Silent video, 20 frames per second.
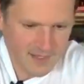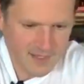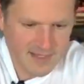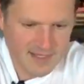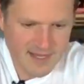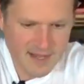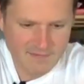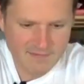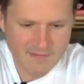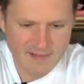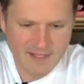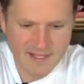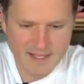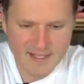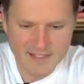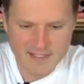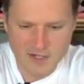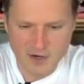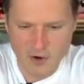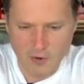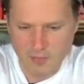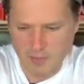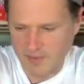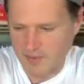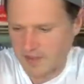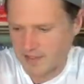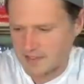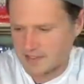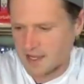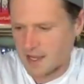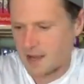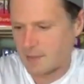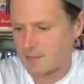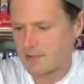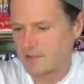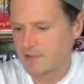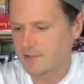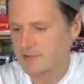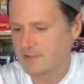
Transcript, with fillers: Definitely easy to open these up.